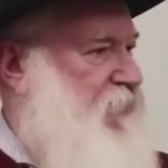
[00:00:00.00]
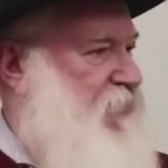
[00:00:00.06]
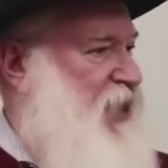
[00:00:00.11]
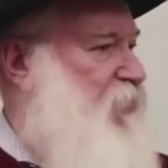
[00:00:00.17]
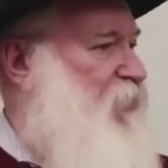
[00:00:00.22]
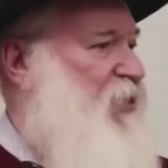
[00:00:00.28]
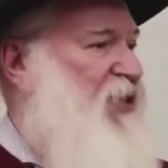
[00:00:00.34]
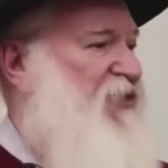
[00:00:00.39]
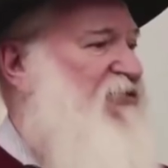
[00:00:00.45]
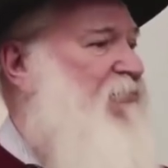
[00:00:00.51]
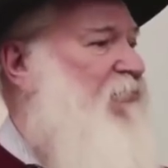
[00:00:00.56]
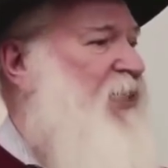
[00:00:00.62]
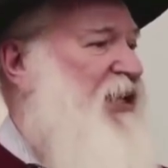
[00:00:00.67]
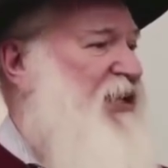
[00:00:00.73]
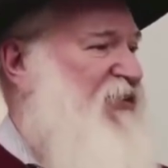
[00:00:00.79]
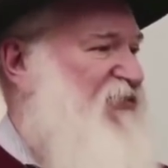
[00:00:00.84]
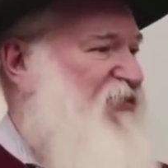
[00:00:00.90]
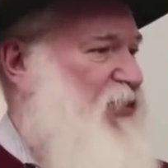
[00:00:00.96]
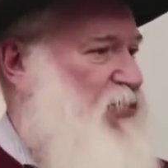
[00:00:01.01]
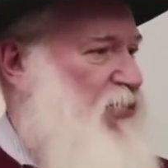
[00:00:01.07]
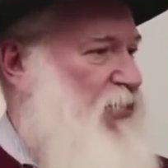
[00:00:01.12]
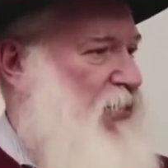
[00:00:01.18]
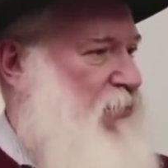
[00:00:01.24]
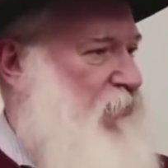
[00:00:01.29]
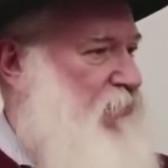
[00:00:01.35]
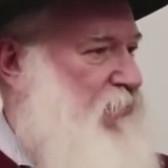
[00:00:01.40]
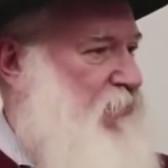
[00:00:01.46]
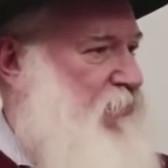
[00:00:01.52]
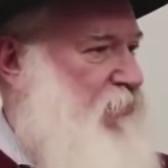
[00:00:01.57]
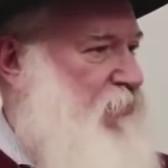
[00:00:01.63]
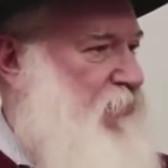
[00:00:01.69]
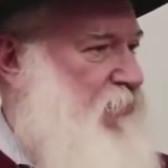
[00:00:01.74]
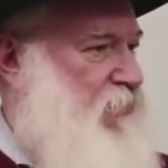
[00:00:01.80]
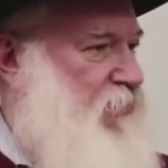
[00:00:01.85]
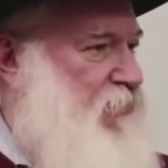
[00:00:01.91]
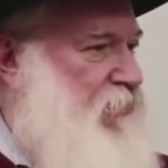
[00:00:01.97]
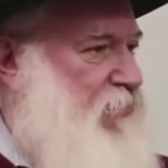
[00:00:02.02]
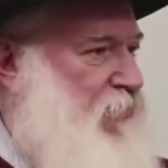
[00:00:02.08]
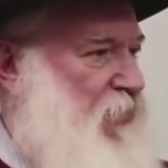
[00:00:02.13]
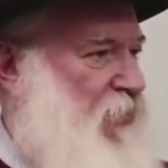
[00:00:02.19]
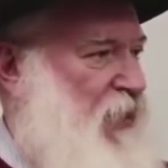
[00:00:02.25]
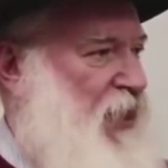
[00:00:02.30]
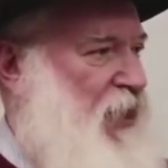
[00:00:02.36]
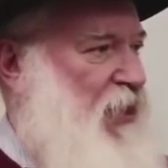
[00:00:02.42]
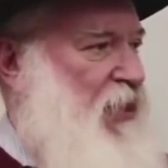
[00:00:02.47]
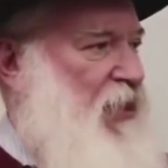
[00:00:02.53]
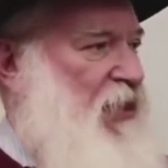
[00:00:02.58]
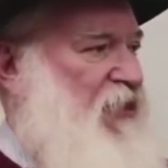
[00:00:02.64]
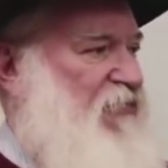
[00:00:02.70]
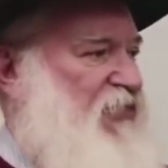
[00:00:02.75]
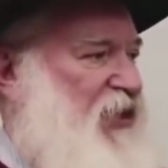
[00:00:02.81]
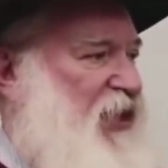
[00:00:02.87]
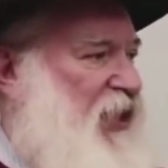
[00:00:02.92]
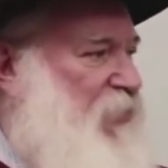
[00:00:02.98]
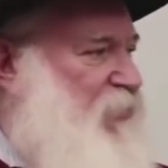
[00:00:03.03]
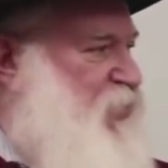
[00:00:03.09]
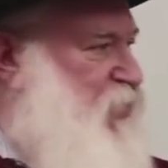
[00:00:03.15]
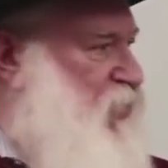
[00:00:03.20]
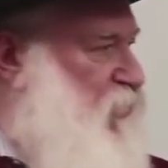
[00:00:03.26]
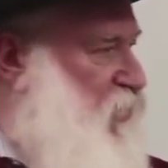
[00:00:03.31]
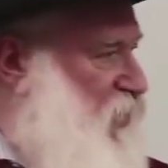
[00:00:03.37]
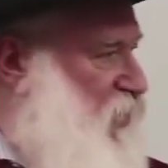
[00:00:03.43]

maybe even beneficial. If it helps you